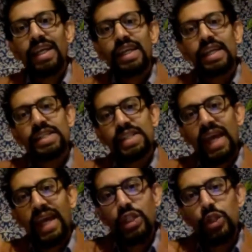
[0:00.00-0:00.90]
is
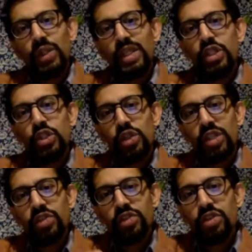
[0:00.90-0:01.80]
actually to
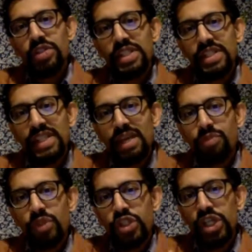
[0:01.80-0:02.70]
introduce the step
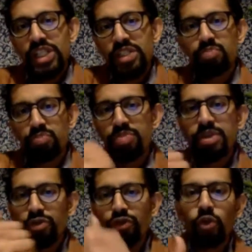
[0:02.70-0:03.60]
just
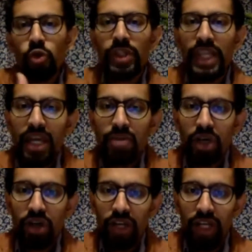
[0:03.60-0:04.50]
before the
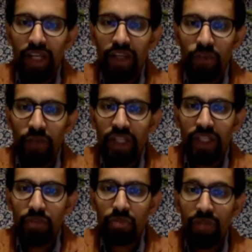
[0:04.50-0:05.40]
mRNA, right?
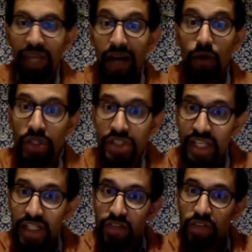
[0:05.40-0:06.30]
But
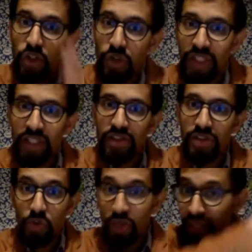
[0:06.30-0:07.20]
outside of the nucleus. So
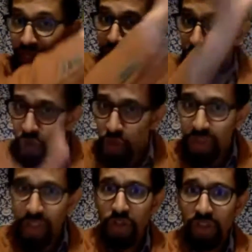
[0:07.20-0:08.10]
nothing to do with the
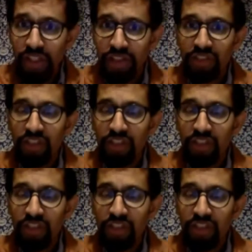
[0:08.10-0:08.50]
nucleus.